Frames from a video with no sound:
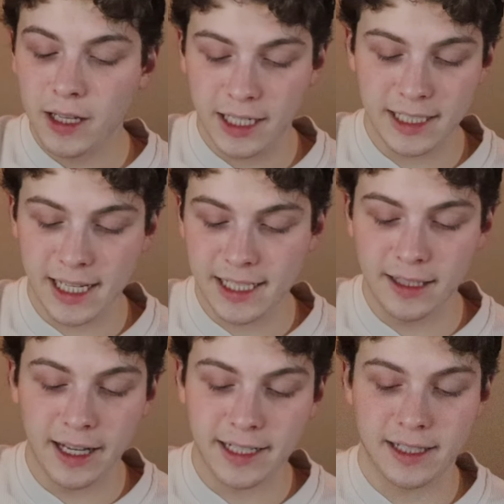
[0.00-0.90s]
He says he
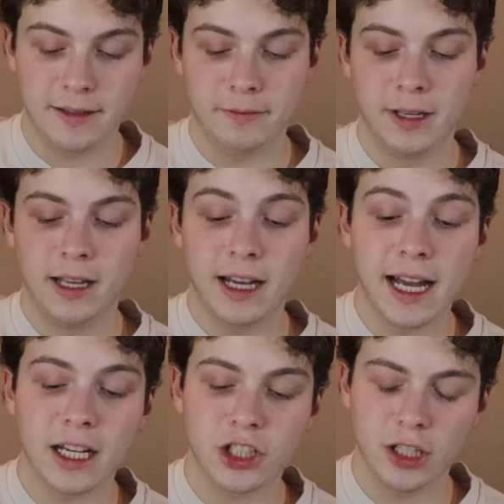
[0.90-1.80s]
likes them.
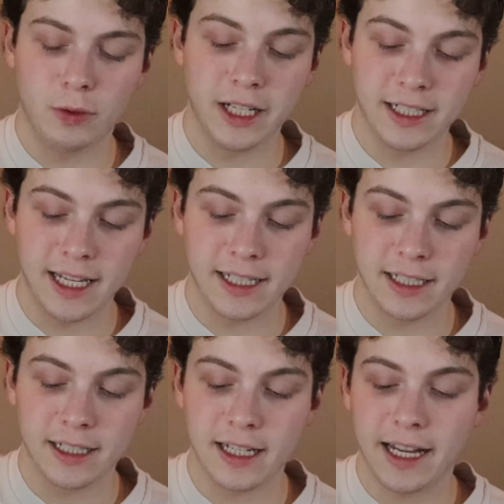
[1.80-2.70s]
Actually what he says
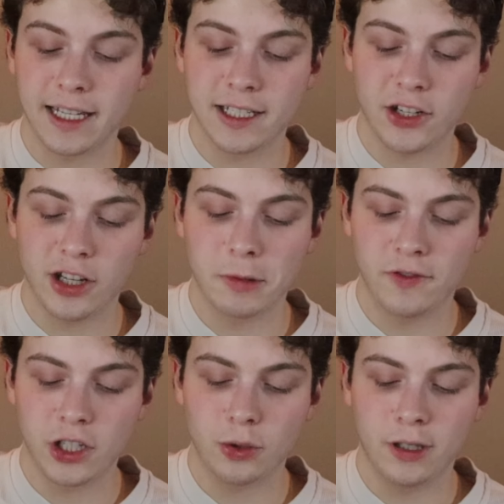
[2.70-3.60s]
is, I consider them a
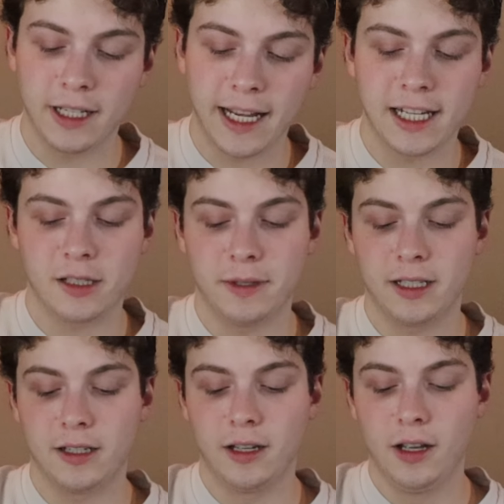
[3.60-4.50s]
visual enhancement.